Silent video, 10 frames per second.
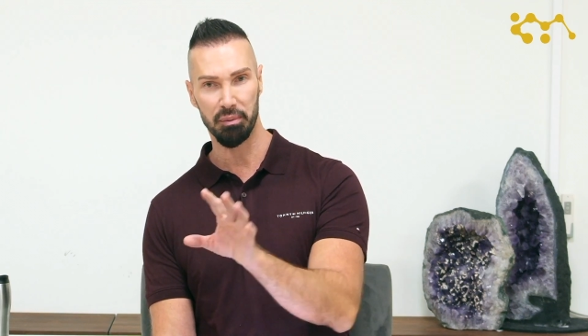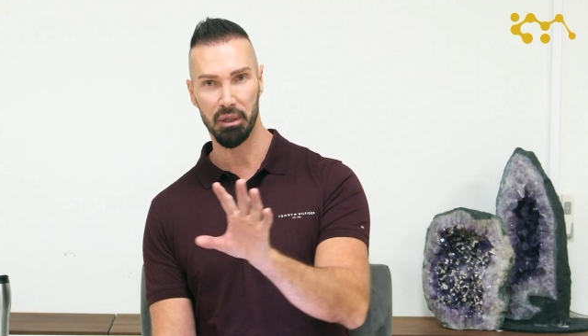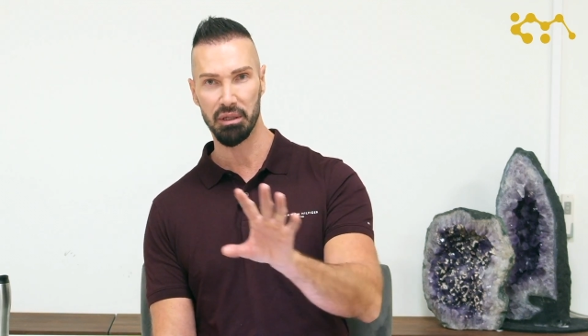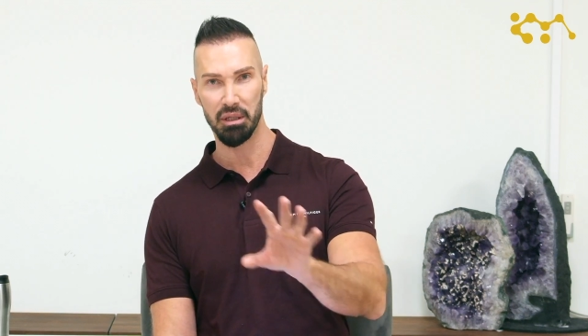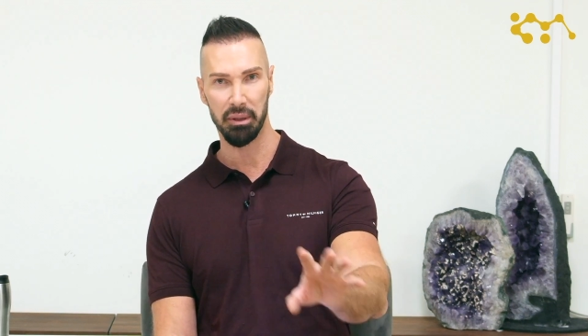
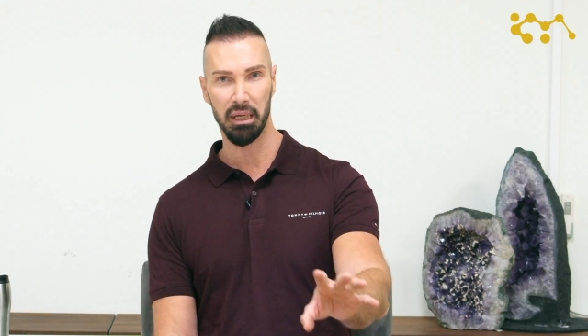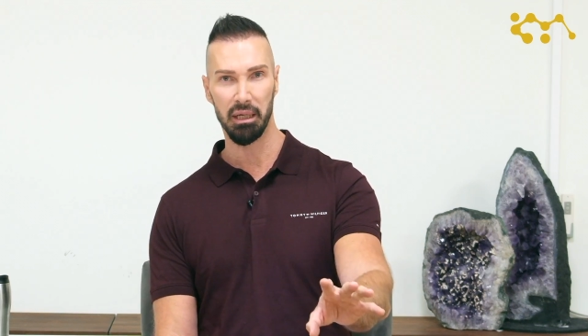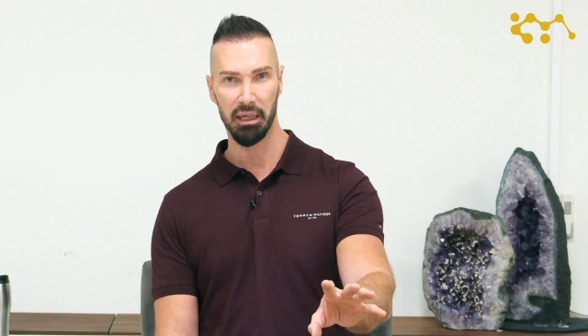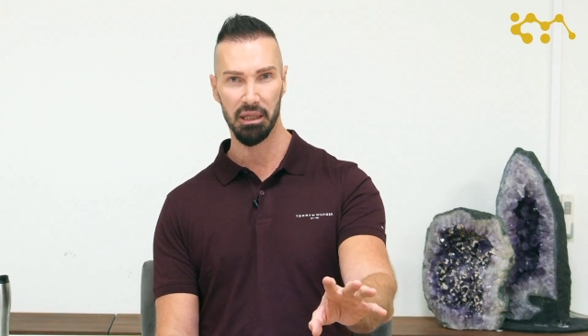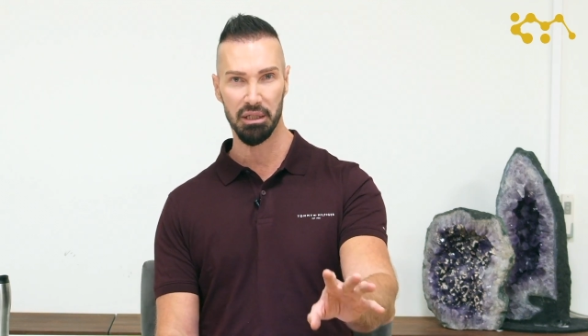because in the
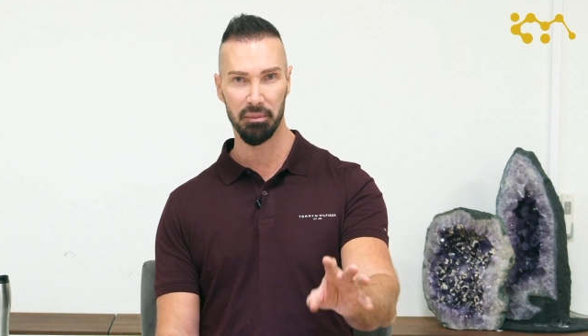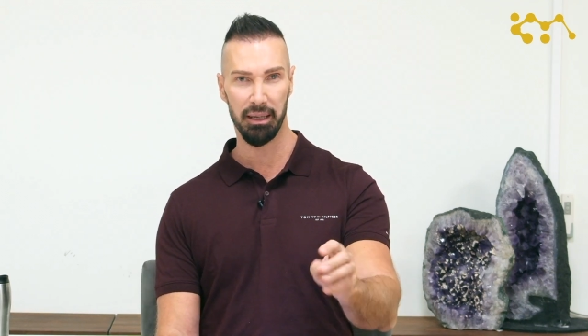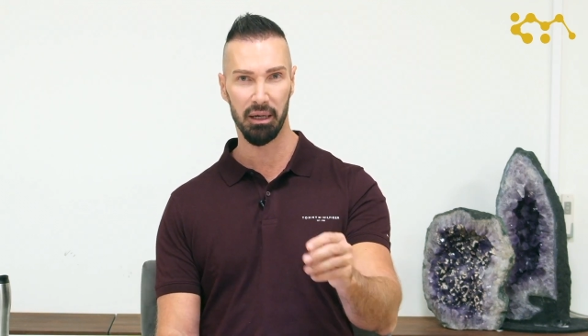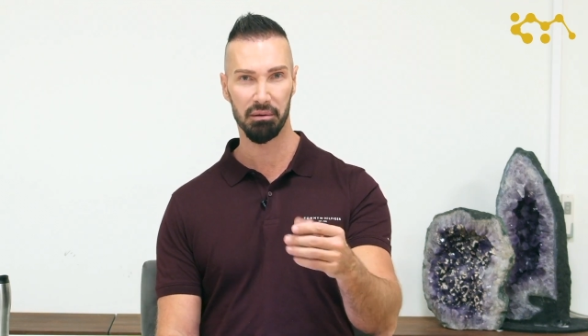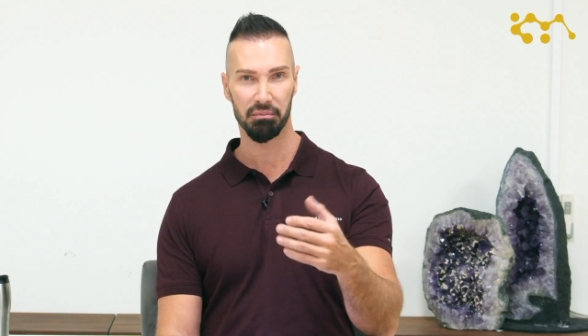beginning it's
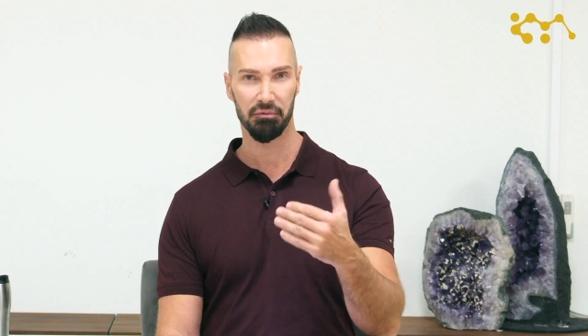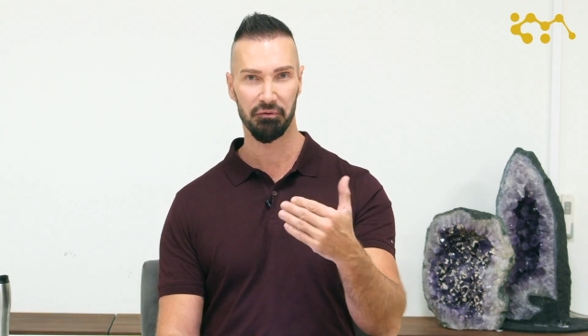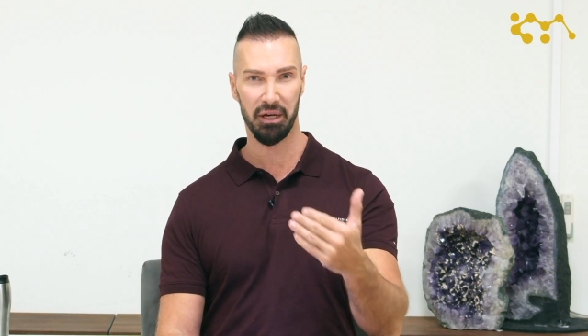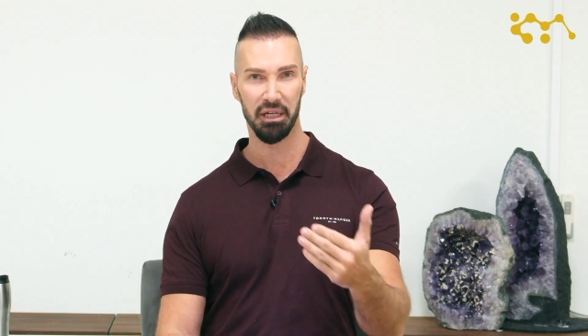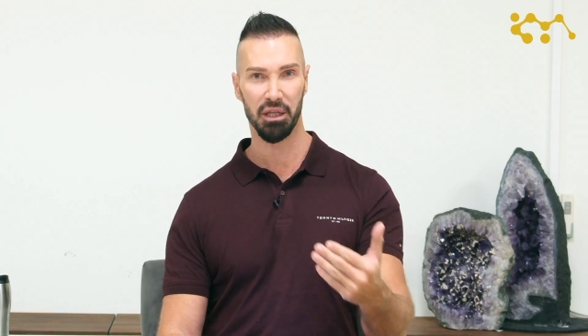about
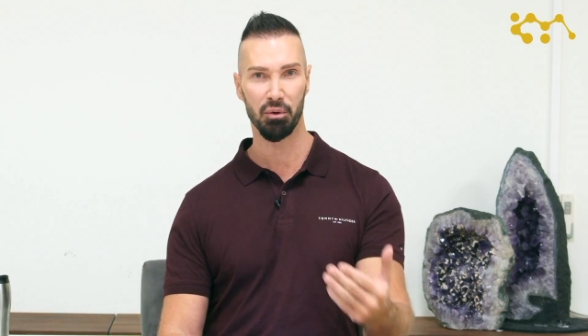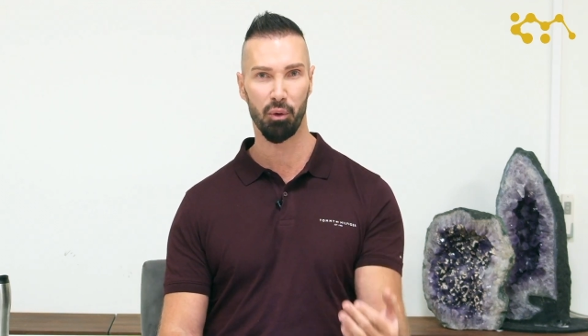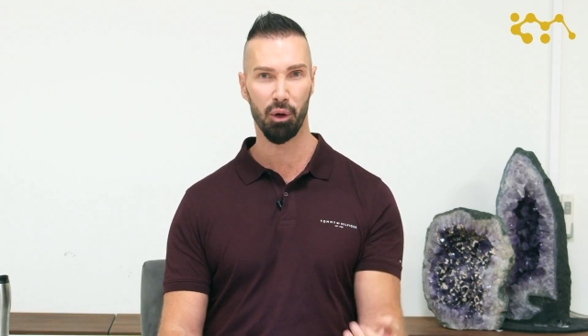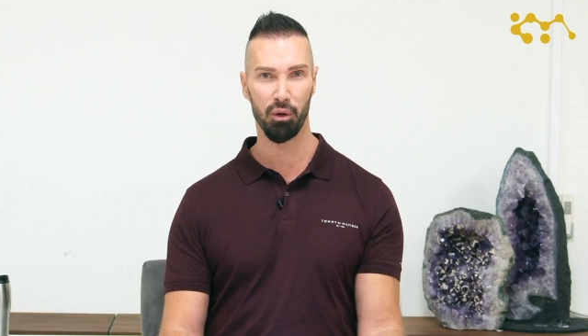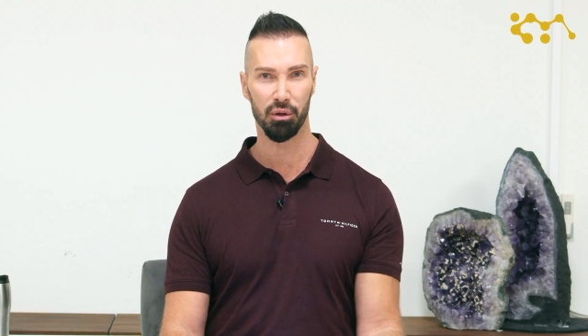fighting the
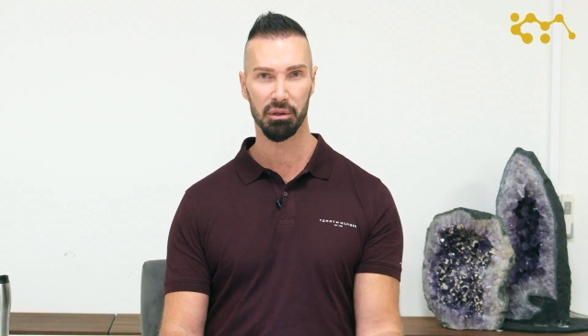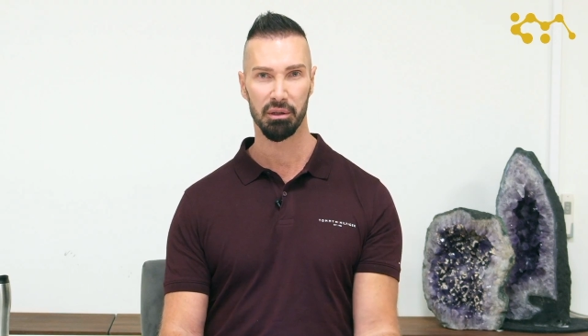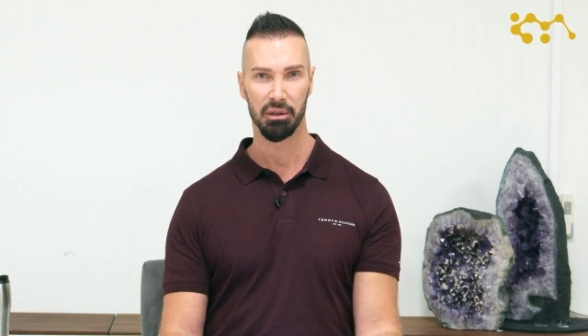world